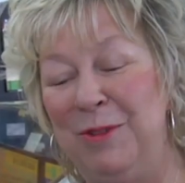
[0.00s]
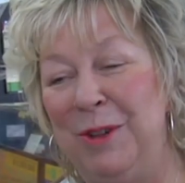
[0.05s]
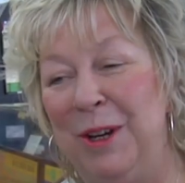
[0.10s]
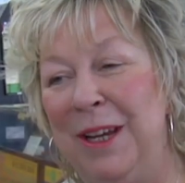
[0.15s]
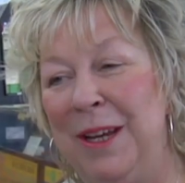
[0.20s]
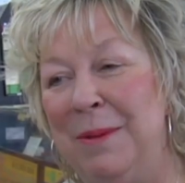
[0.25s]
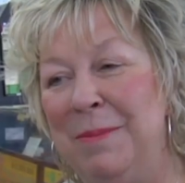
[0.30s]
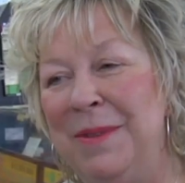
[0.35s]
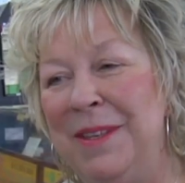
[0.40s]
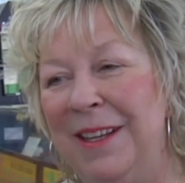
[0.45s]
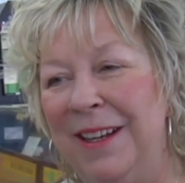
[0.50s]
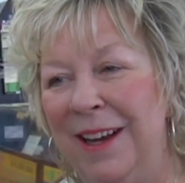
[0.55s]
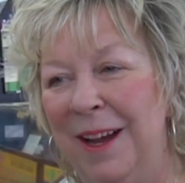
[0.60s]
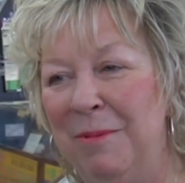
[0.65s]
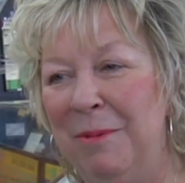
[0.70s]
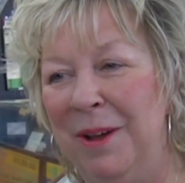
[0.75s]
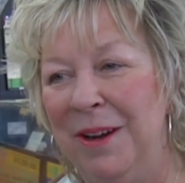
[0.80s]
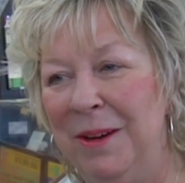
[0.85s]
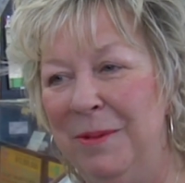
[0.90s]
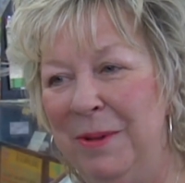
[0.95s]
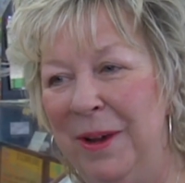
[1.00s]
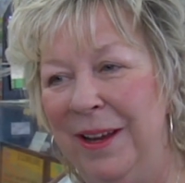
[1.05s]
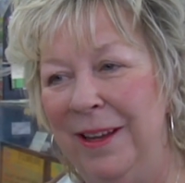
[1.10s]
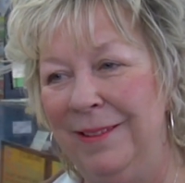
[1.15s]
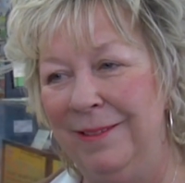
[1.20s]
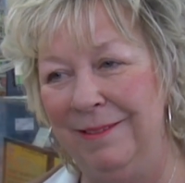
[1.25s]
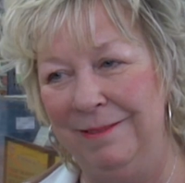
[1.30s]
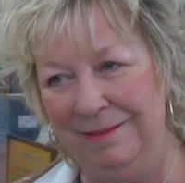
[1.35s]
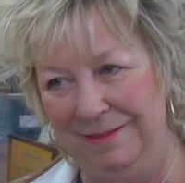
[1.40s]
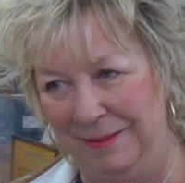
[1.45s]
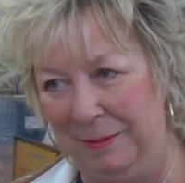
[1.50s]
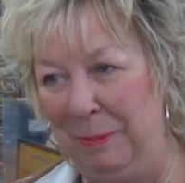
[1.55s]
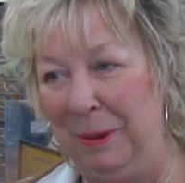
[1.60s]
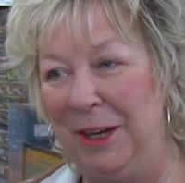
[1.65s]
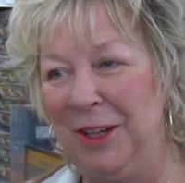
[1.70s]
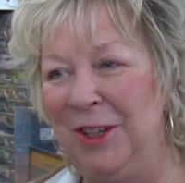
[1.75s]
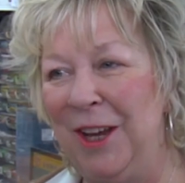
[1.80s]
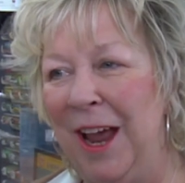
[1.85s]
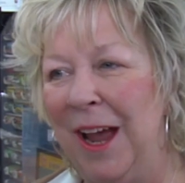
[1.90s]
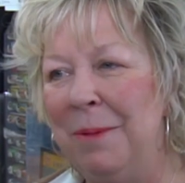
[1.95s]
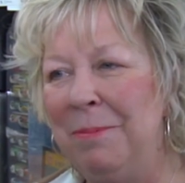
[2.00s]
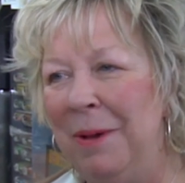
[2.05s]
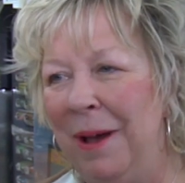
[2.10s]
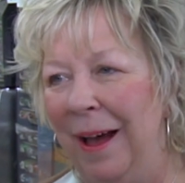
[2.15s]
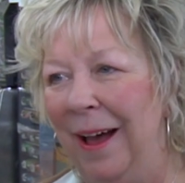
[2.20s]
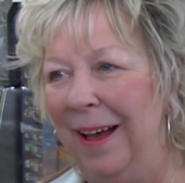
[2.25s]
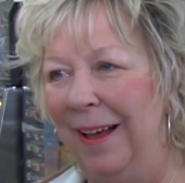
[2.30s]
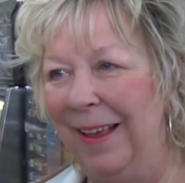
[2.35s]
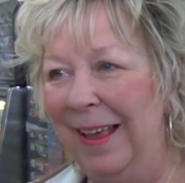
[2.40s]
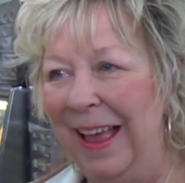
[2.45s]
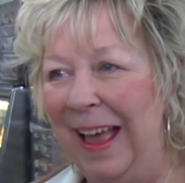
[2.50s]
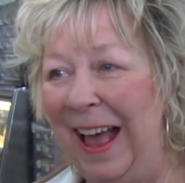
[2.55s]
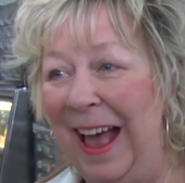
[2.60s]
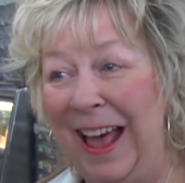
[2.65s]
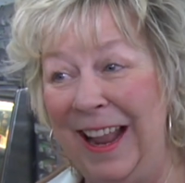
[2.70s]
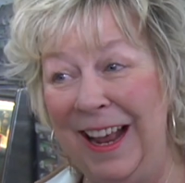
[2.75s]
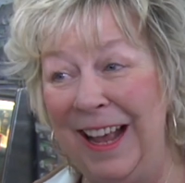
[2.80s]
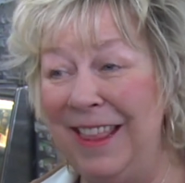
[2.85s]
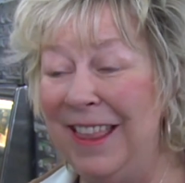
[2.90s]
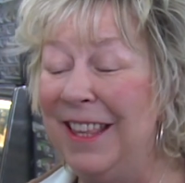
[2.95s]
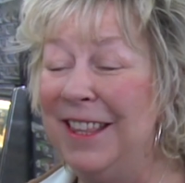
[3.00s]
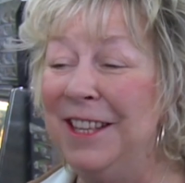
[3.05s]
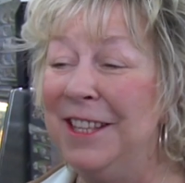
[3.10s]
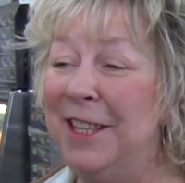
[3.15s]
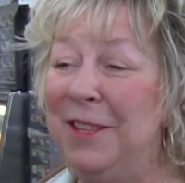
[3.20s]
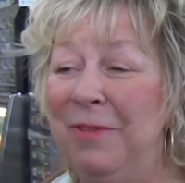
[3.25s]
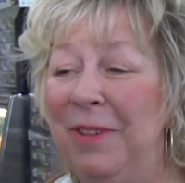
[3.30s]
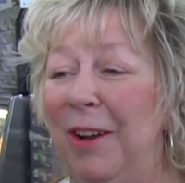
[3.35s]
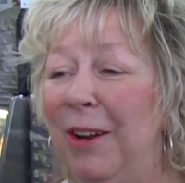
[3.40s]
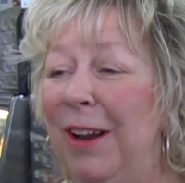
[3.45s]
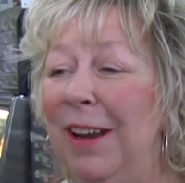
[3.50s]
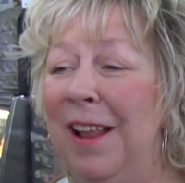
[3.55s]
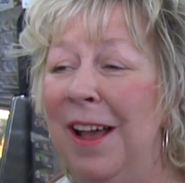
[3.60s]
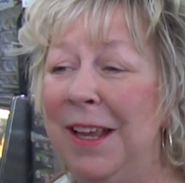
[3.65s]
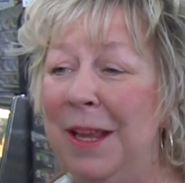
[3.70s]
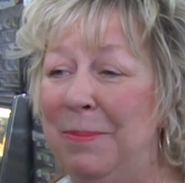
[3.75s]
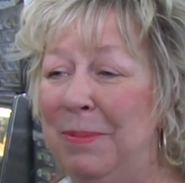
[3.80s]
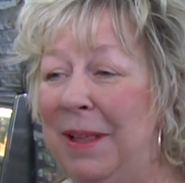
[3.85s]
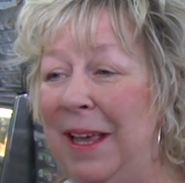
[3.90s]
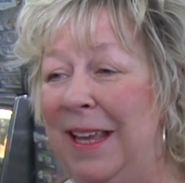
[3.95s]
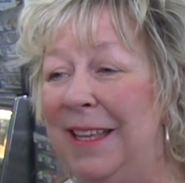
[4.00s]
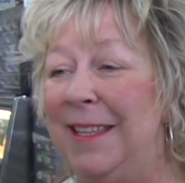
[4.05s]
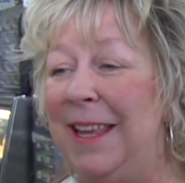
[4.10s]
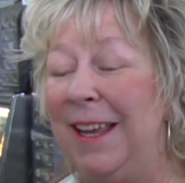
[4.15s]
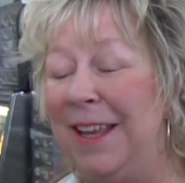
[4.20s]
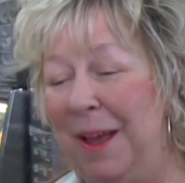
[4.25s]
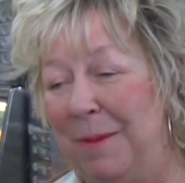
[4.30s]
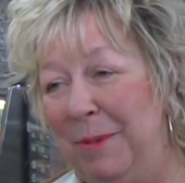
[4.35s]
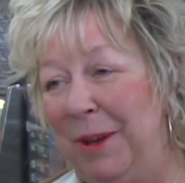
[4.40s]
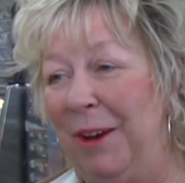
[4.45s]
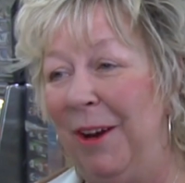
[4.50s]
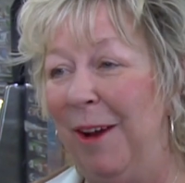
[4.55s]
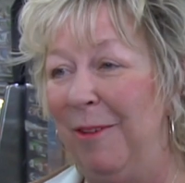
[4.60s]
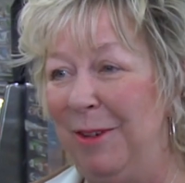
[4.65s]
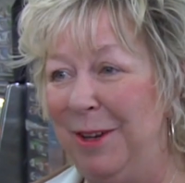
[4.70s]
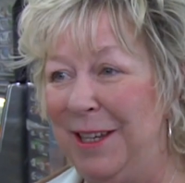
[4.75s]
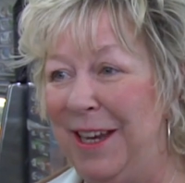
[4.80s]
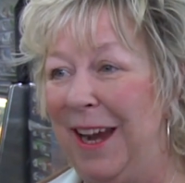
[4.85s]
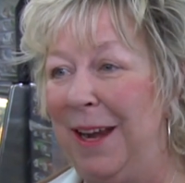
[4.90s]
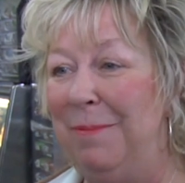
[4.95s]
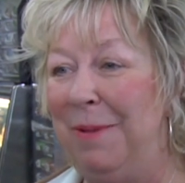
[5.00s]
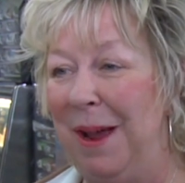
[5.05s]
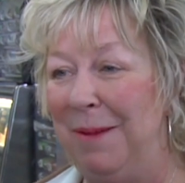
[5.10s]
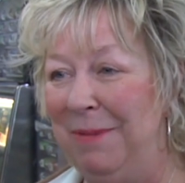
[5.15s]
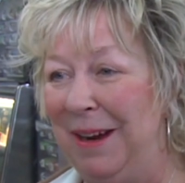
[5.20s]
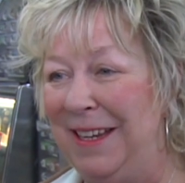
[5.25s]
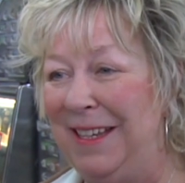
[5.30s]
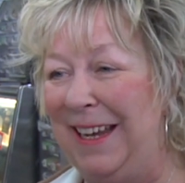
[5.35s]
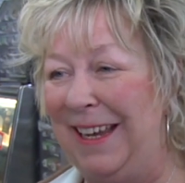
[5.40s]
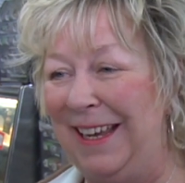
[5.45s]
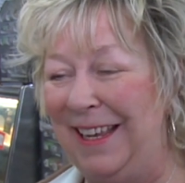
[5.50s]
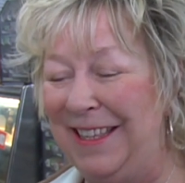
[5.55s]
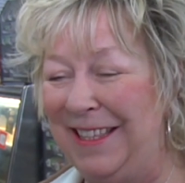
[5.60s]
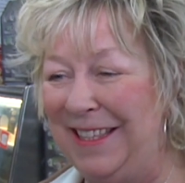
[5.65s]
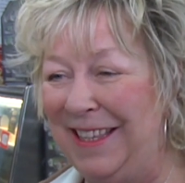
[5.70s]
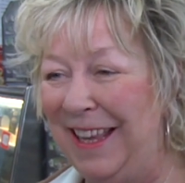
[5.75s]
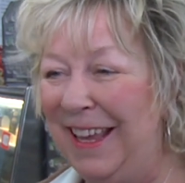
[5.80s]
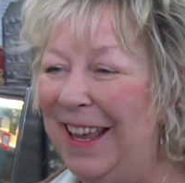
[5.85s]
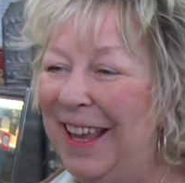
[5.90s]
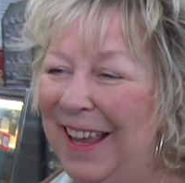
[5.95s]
dreams and I want to win the big jackpot. And I think this is a very lucky place. I come here every day to buy my tickets.